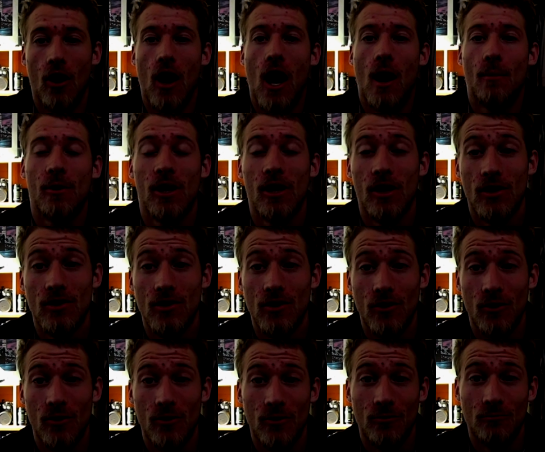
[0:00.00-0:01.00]
I'm going to
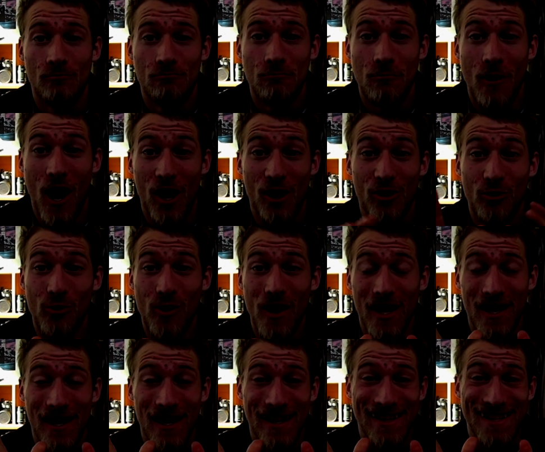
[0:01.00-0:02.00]
do a
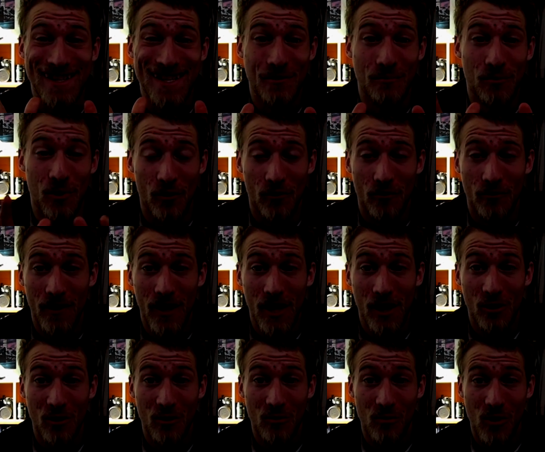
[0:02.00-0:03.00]
quick and simple
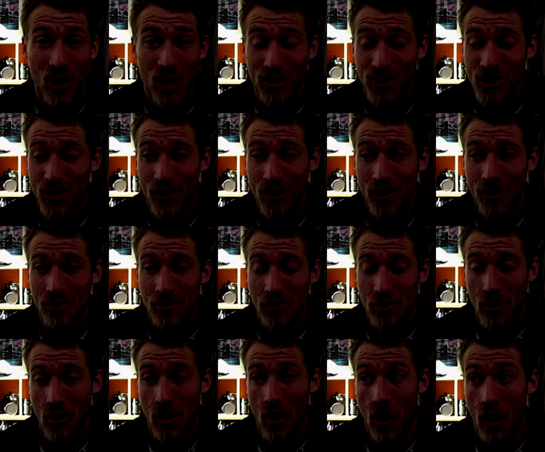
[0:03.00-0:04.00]
video
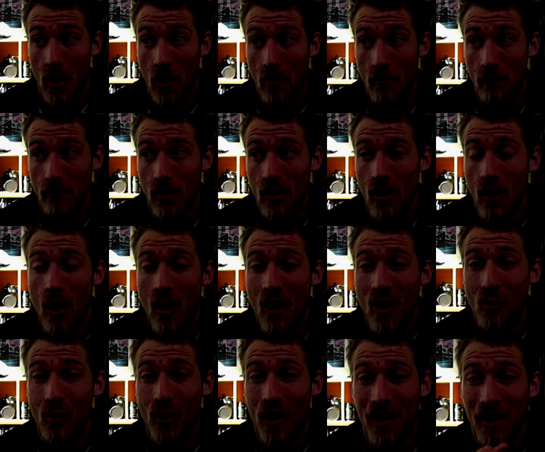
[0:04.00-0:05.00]
montage of
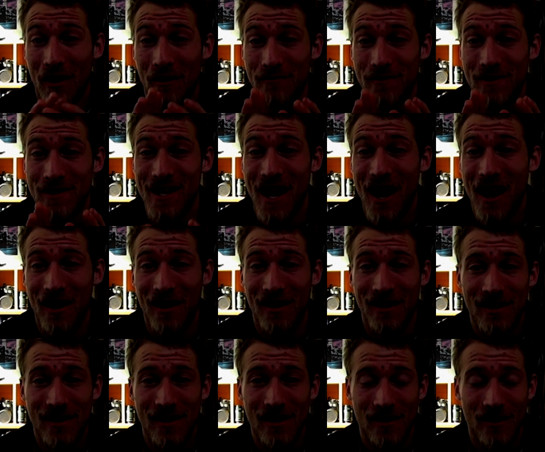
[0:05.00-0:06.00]
what I've
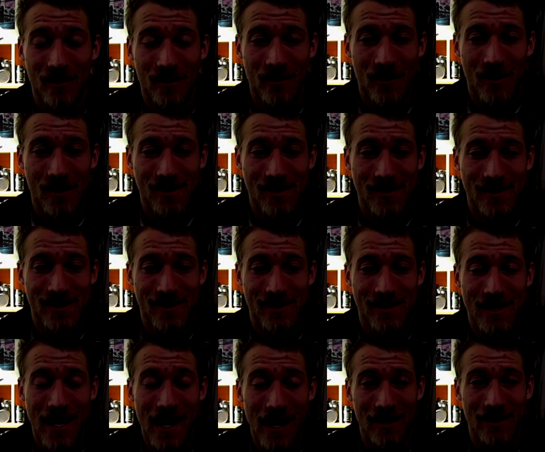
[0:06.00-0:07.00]
done
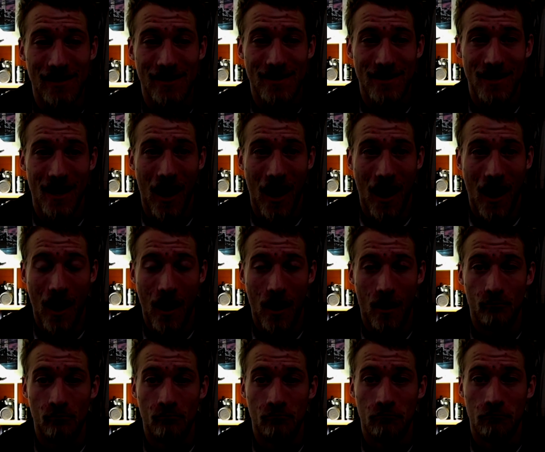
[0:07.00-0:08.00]
since
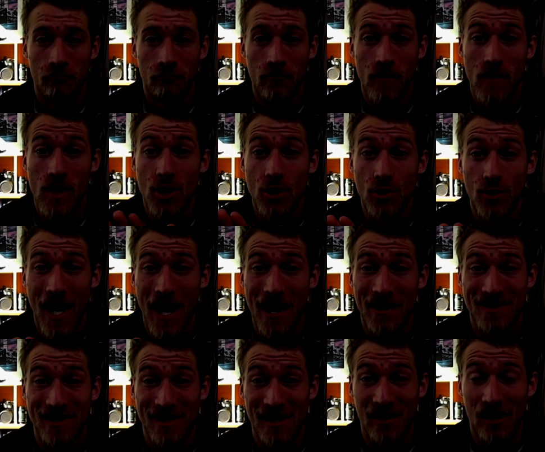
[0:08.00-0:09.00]

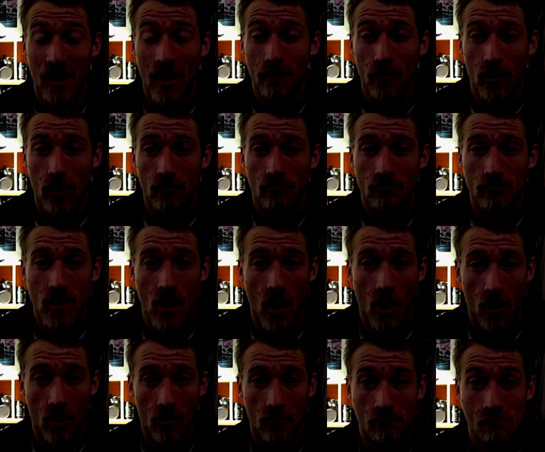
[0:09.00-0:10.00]
2011.
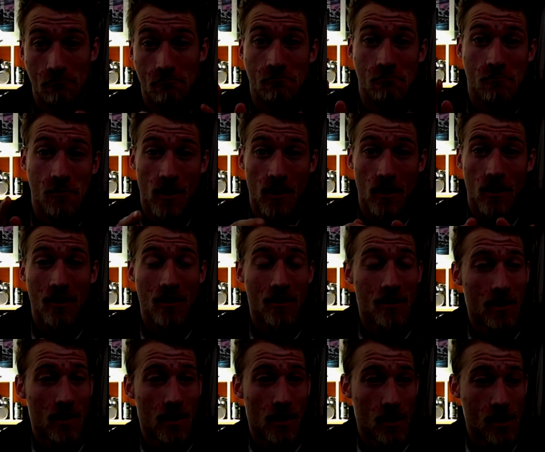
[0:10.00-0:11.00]
So,
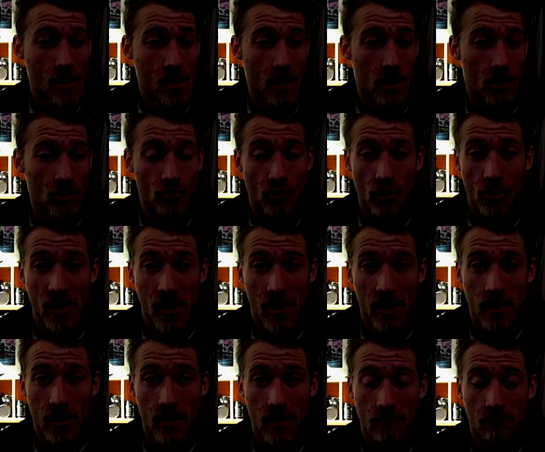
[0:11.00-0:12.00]
enjoy
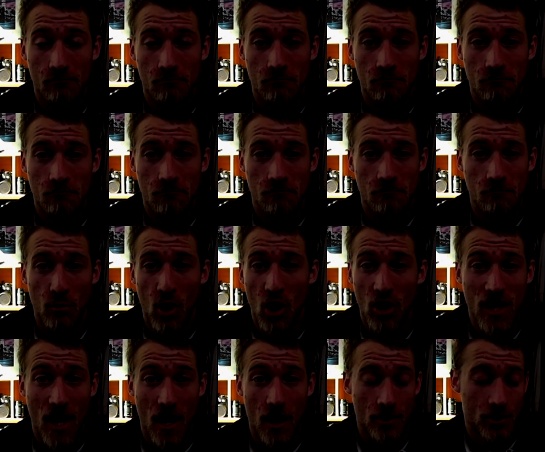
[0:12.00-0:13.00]
the
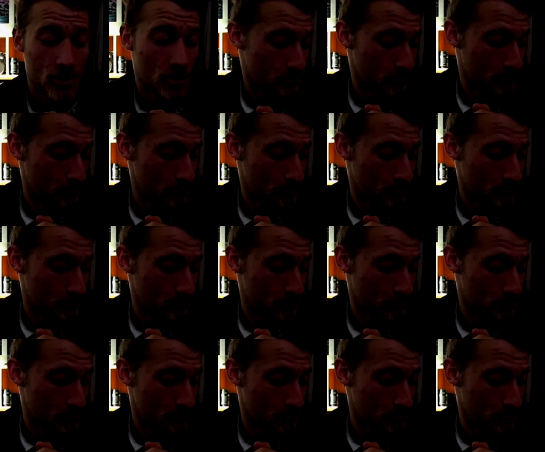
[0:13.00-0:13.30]
montage.